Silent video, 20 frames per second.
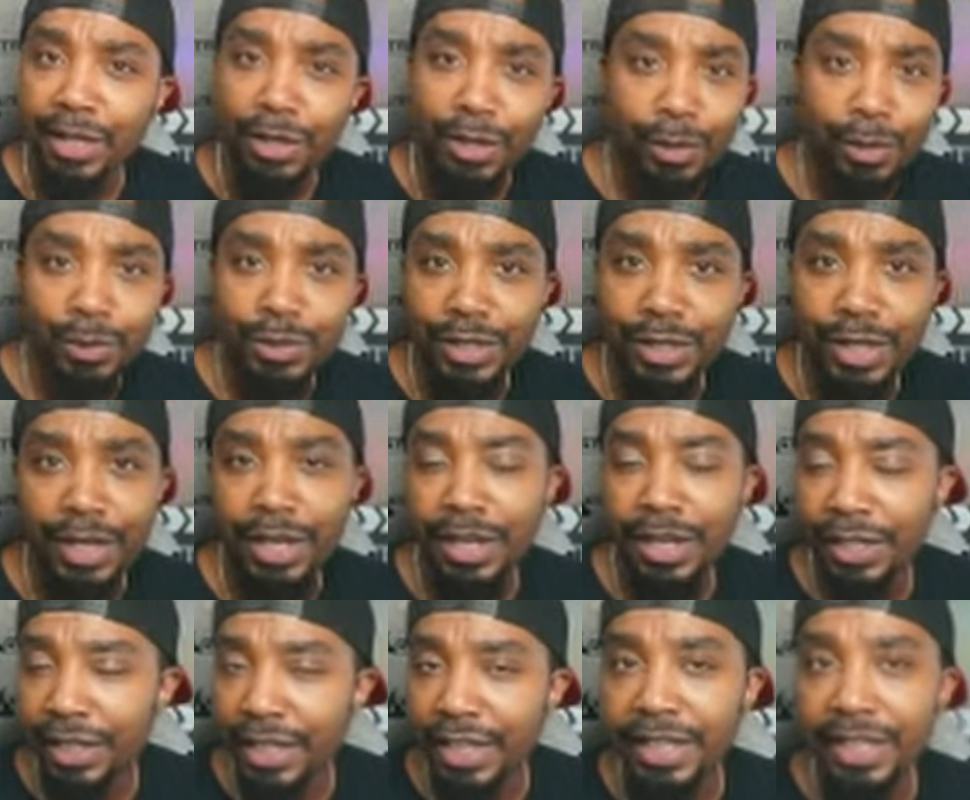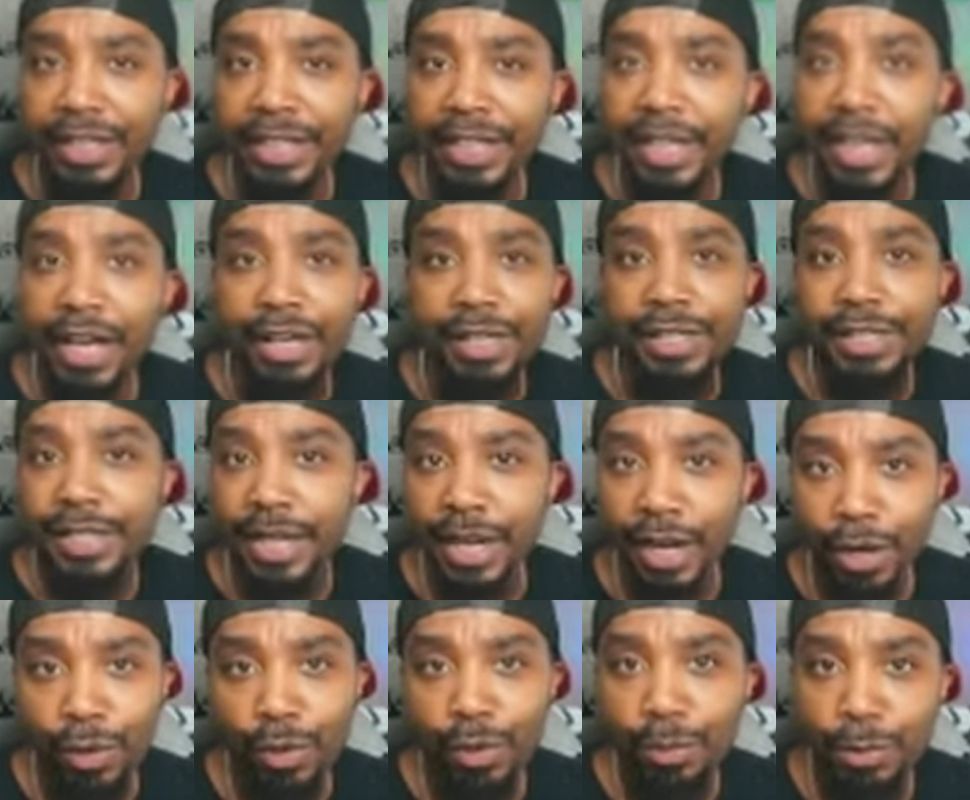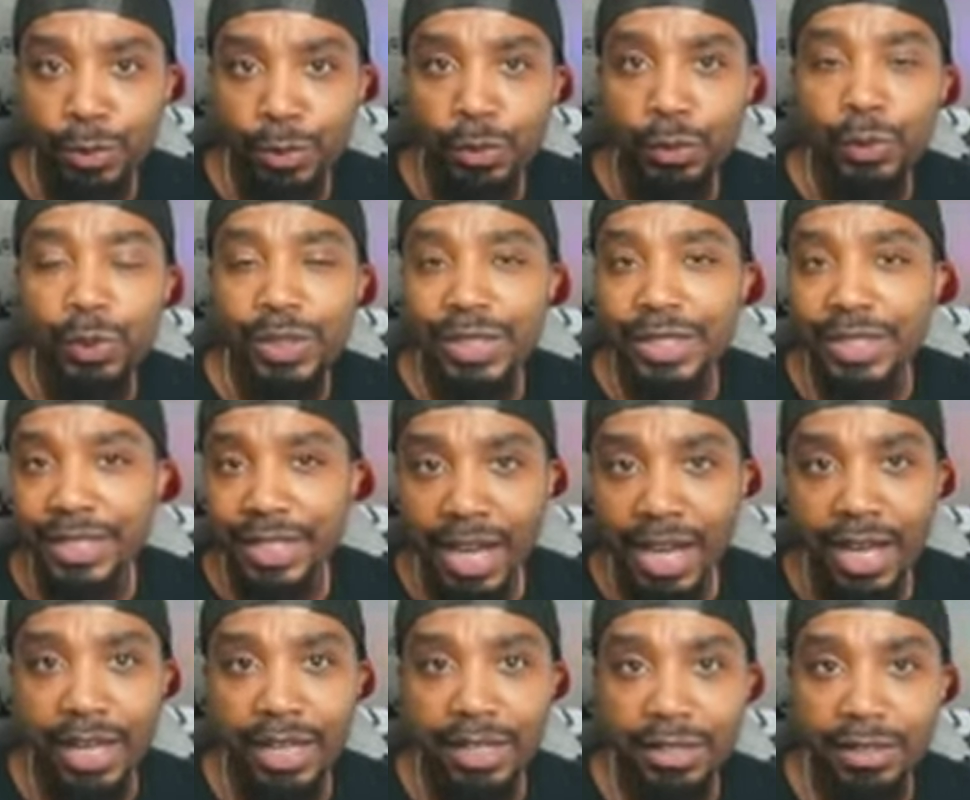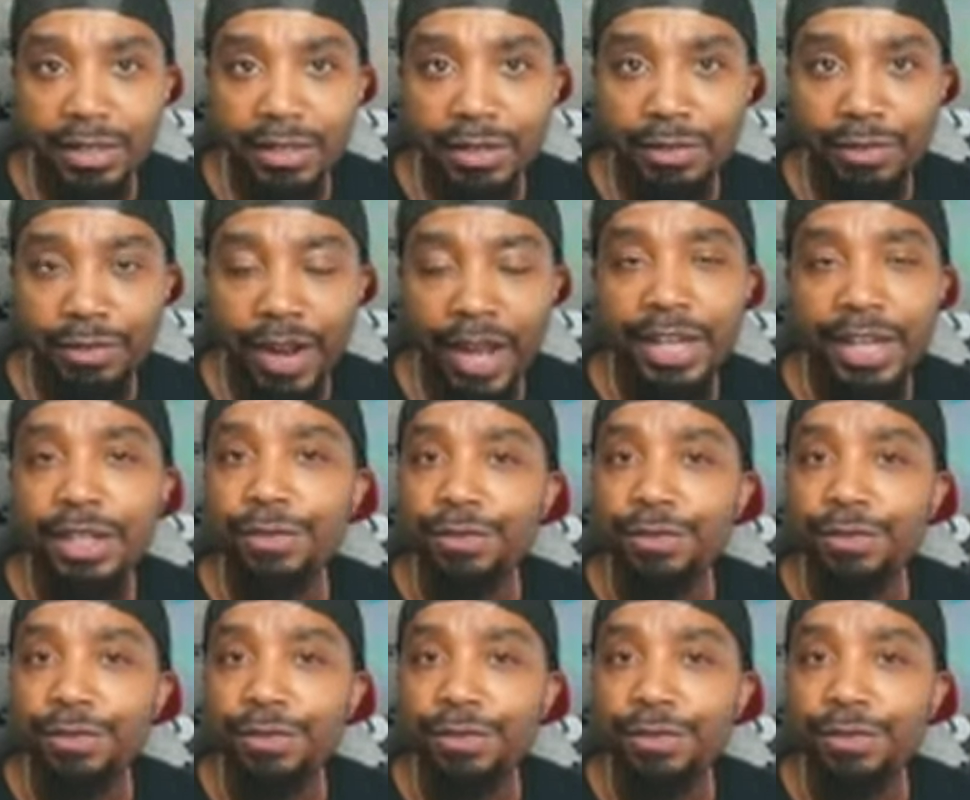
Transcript: goats are clearly a terrible sign, right?